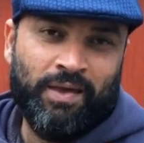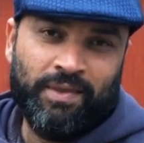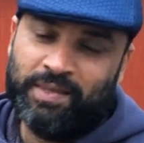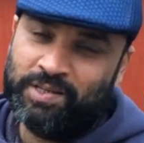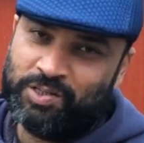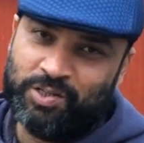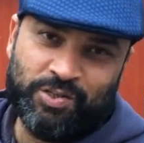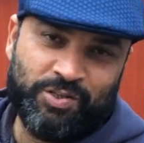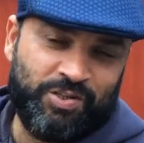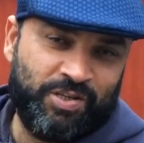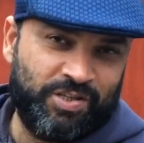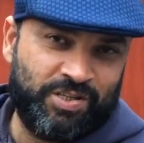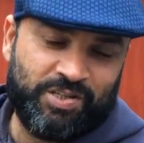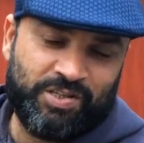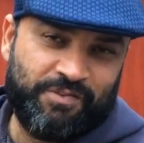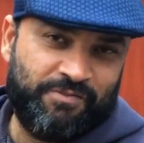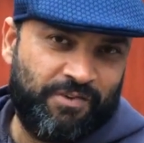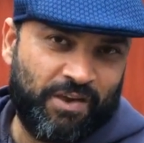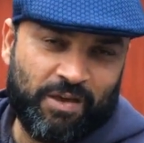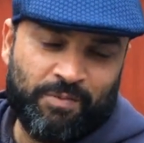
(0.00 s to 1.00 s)
this is this
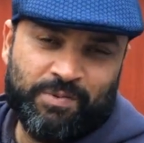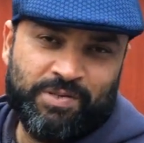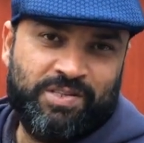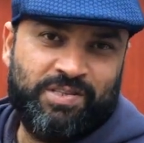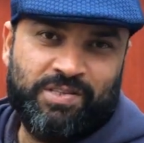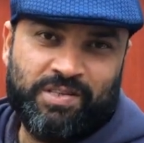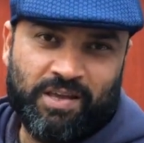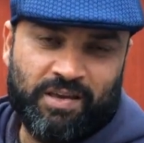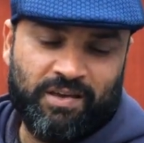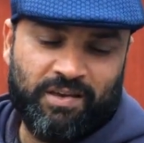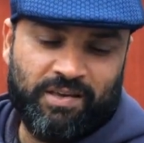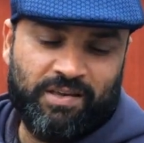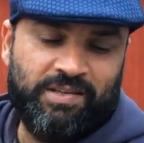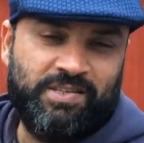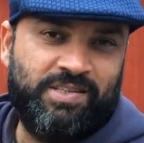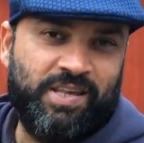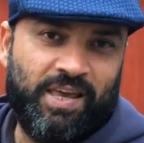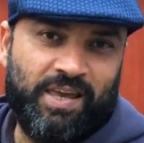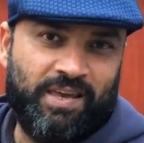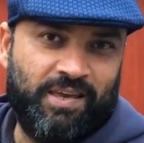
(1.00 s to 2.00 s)
is a famous uh,
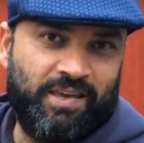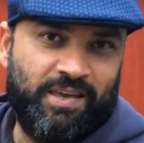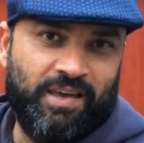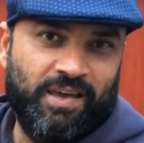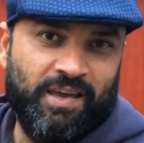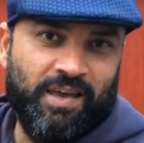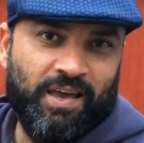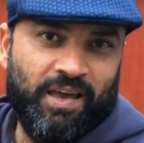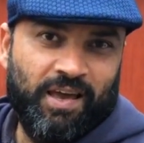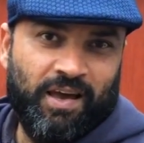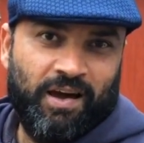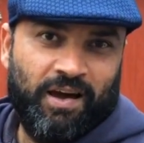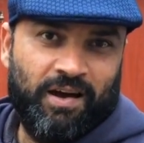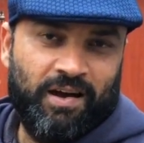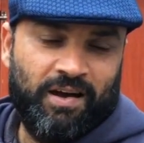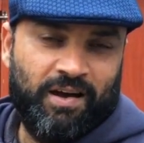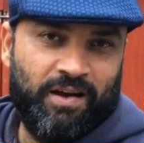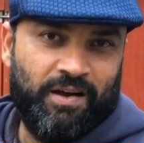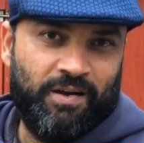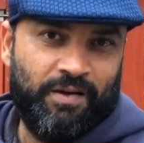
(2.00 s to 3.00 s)
saying.
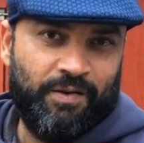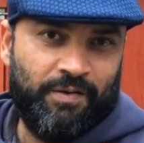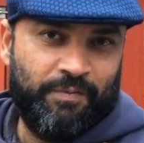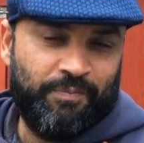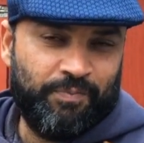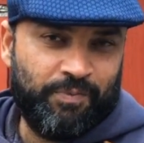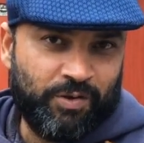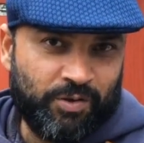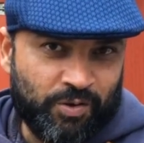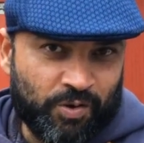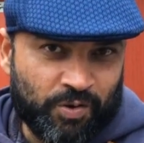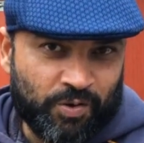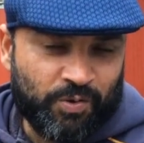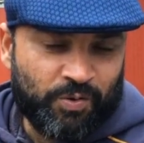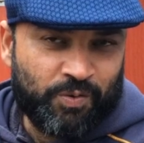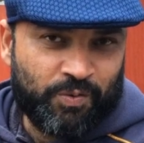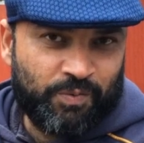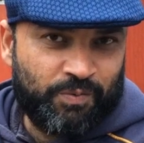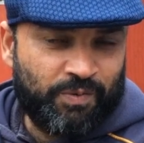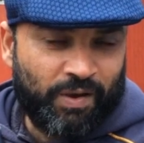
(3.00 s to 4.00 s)
Uh,
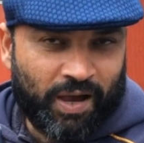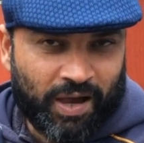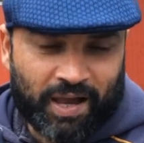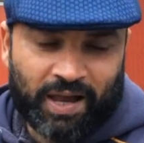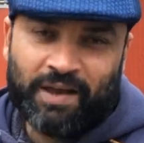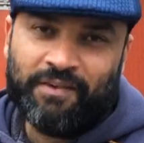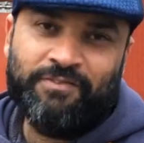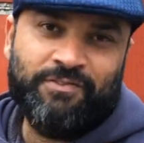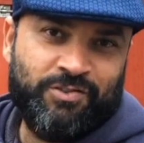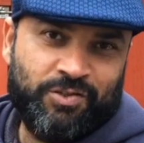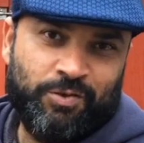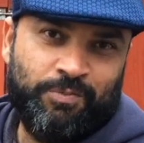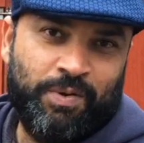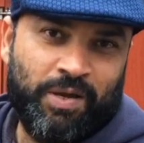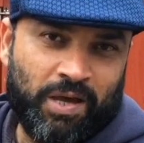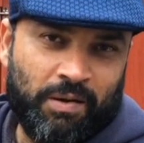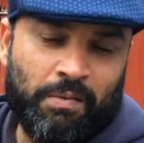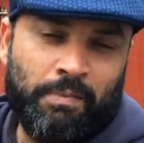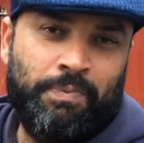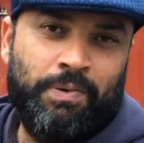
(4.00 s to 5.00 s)
you have to
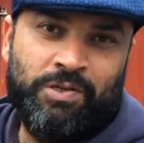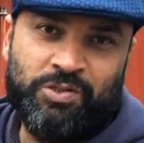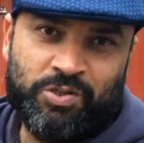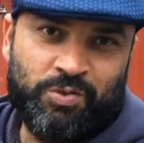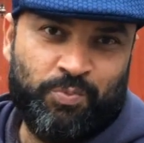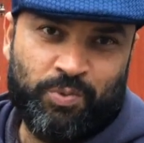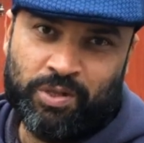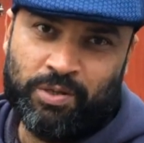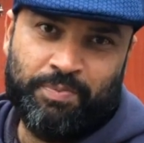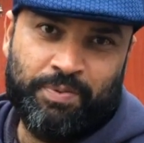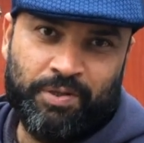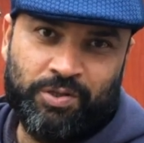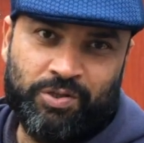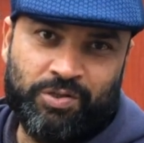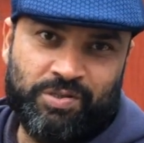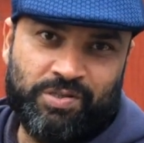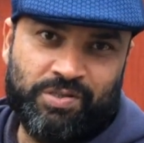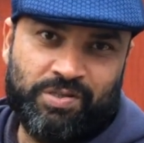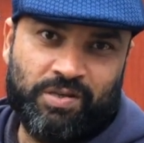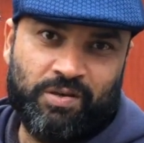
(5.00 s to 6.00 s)
become a pigeon with the
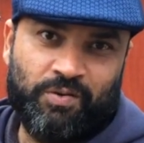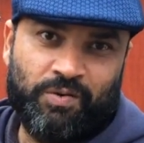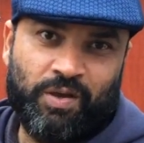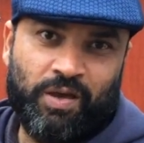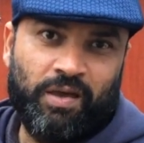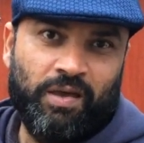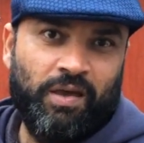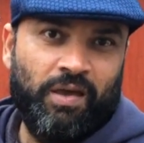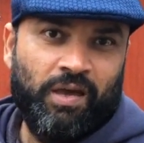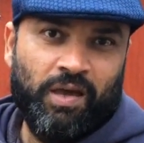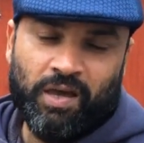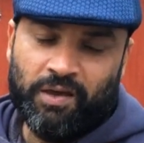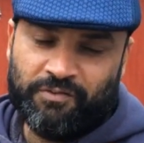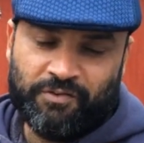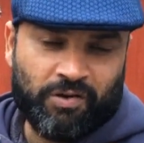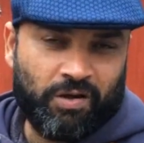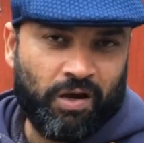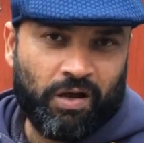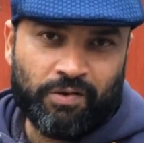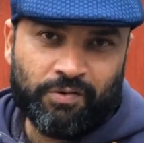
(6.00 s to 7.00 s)
pigeons. Okay, if
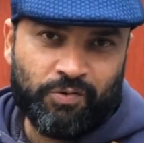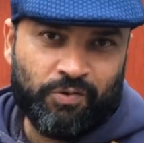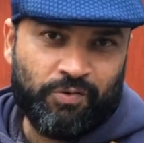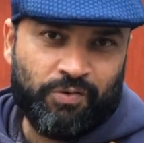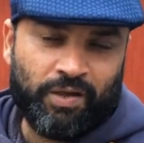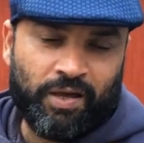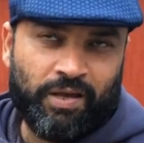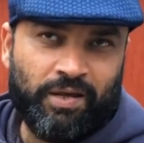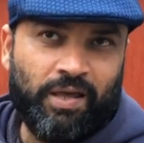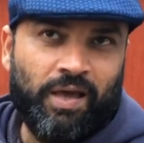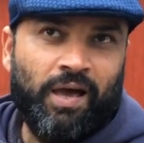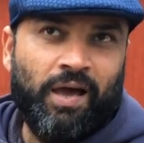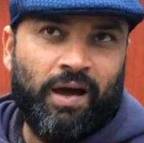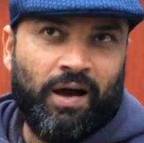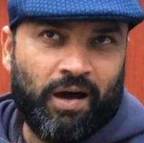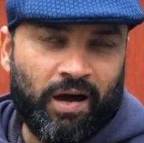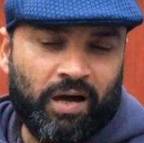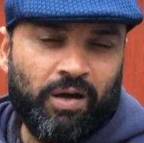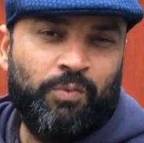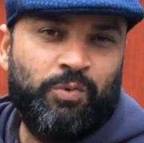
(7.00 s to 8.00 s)
you can't do that,
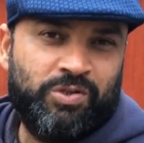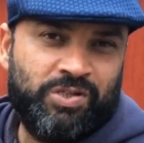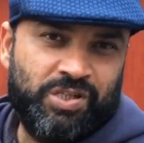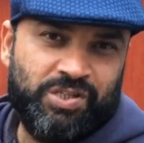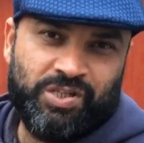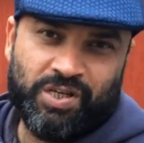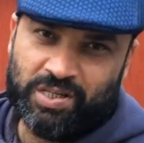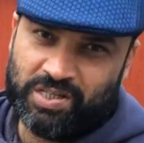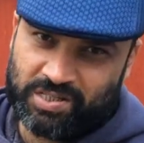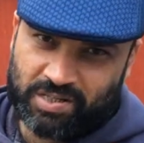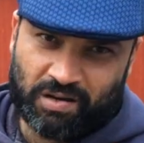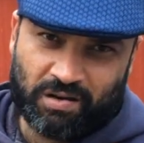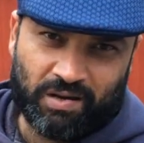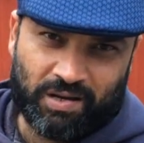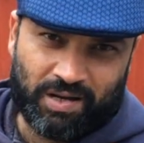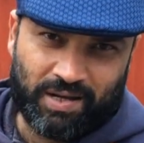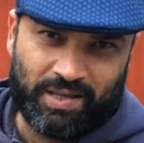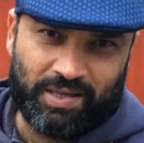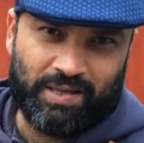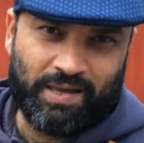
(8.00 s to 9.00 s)
I would suggest
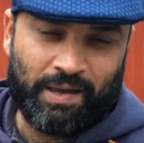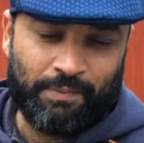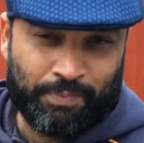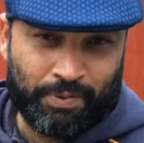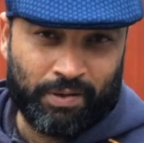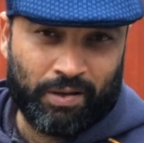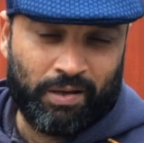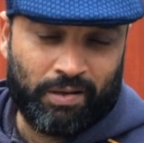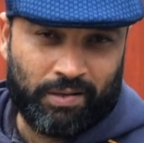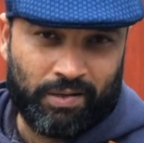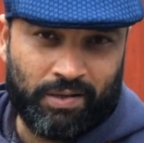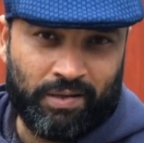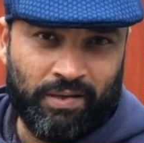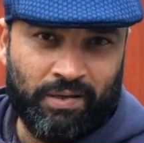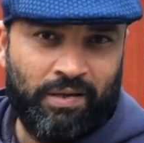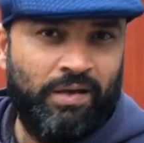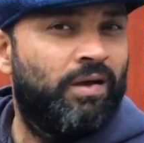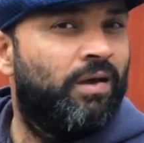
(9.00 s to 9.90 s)
kindly and politely